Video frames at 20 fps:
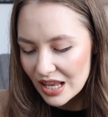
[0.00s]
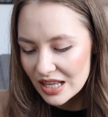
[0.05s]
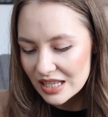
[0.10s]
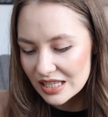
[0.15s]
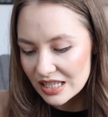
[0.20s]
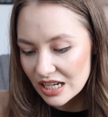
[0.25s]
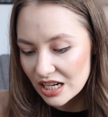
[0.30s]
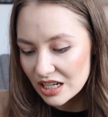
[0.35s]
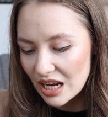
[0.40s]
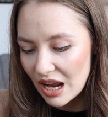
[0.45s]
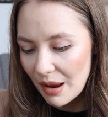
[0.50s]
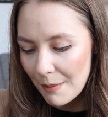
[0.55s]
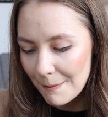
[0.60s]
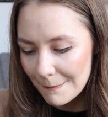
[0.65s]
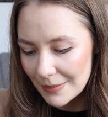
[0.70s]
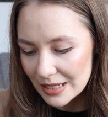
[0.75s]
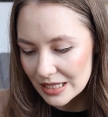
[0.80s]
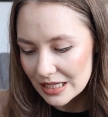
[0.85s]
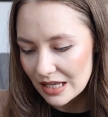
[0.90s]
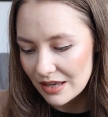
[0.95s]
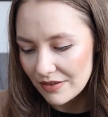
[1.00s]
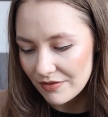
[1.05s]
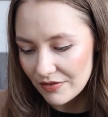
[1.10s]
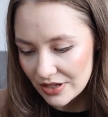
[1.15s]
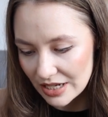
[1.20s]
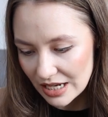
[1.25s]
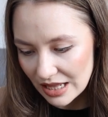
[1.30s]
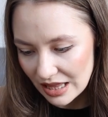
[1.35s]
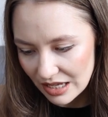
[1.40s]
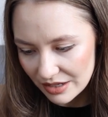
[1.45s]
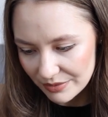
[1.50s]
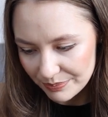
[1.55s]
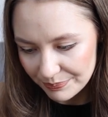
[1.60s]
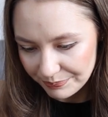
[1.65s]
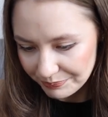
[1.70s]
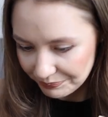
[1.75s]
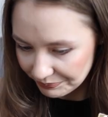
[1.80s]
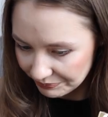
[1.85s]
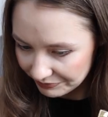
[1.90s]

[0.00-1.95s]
stunning musky vanilla.